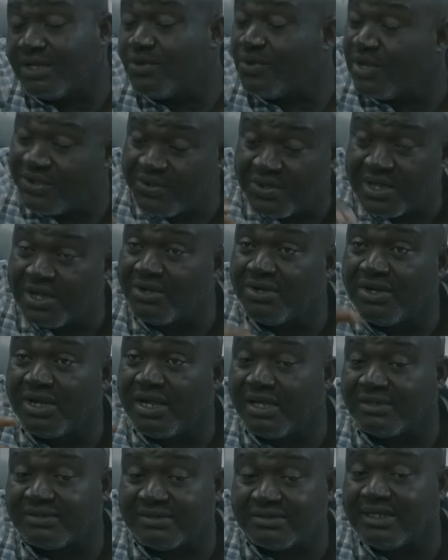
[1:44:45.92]
You are in your own
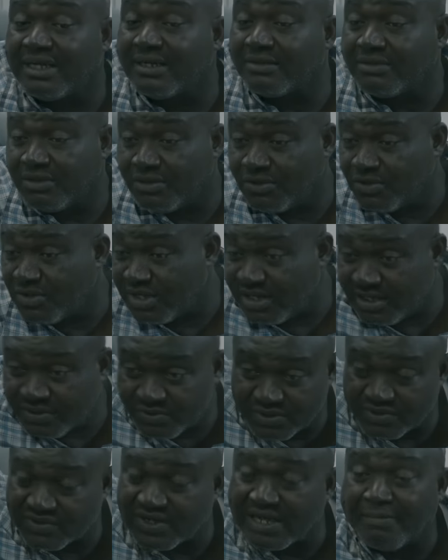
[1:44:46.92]
house now. Go
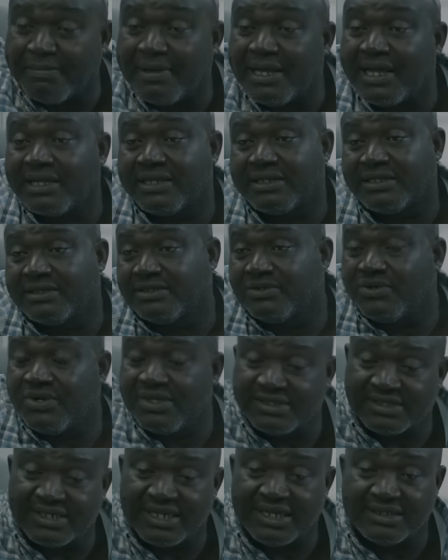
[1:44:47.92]
in with your bag. Go
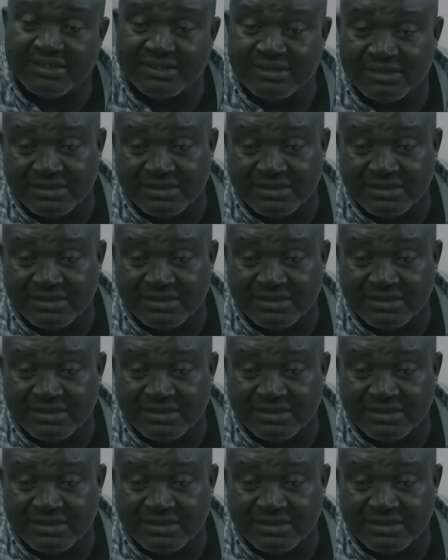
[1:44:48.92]
inside.